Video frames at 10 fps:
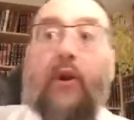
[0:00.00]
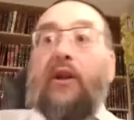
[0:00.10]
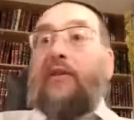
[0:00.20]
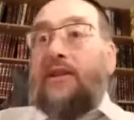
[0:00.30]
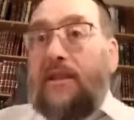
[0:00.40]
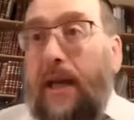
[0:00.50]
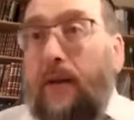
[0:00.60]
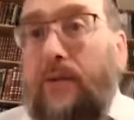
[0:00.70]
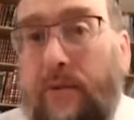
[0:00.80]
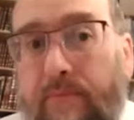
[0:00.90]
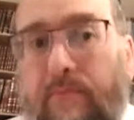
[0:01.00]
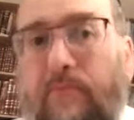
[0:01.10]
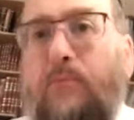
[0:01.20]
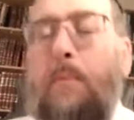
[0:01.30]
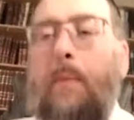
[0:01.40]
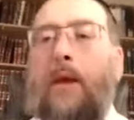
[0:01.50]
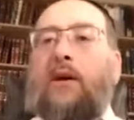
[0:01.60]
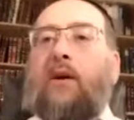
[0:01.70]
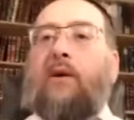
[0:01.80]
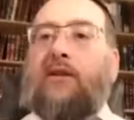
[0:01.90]
and there's a doubt, you can
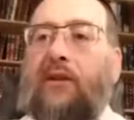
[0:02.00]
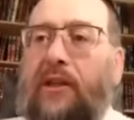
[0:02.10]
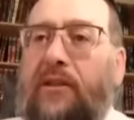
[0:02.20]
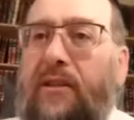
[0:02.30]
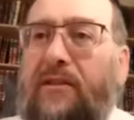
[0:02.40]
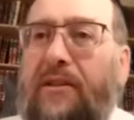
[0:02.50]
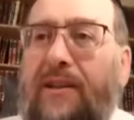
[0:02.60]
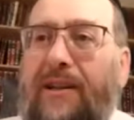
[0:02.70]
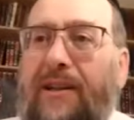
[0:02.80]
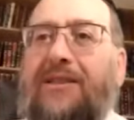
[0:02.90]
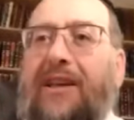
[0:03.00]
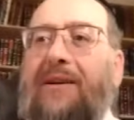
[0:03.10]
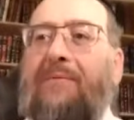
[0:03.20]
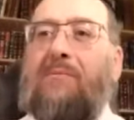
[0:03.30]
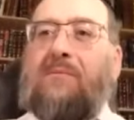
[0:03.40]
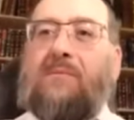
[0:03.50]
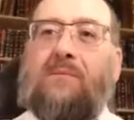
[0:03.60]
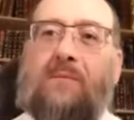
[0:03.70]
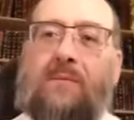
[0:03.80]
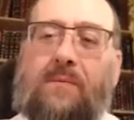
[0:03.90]
go ahead, you can eat it, let's say.
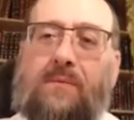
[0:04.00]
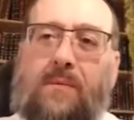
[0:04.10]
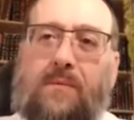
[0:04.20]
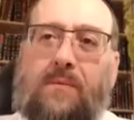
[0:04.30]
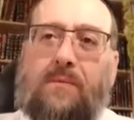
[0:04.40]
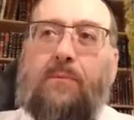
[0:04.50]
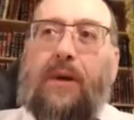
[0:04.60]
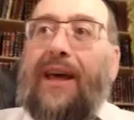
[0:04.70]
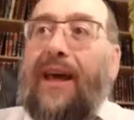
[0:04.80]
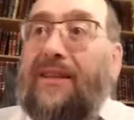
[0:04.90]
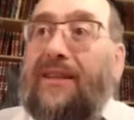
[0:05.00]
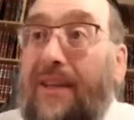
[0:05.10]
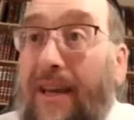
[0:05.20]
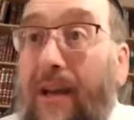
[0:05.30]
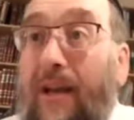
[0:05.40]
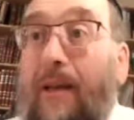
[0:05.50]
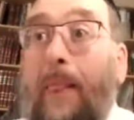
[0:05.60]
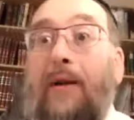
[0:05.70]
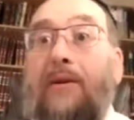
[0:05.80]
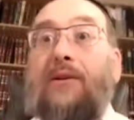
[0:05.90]
But l'chatchila,
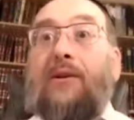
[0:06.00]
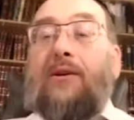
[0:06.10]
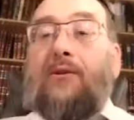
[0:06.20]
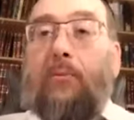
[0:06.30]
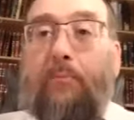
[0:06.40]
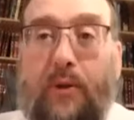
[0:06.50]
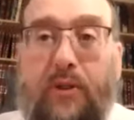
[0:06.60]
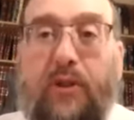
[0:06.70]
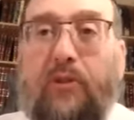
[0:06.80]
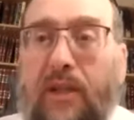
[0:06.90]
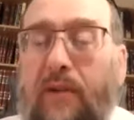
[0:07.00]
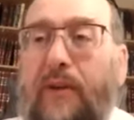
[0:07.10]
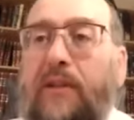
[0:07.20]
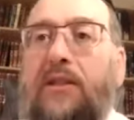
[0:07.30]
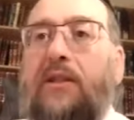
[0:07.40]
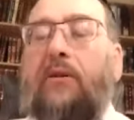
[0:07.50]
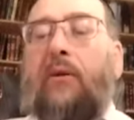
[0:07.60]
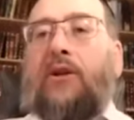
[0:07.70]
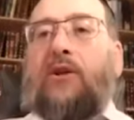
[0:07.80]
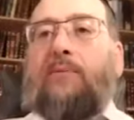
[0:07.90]
to put yourself in a
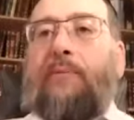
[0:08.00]
situation,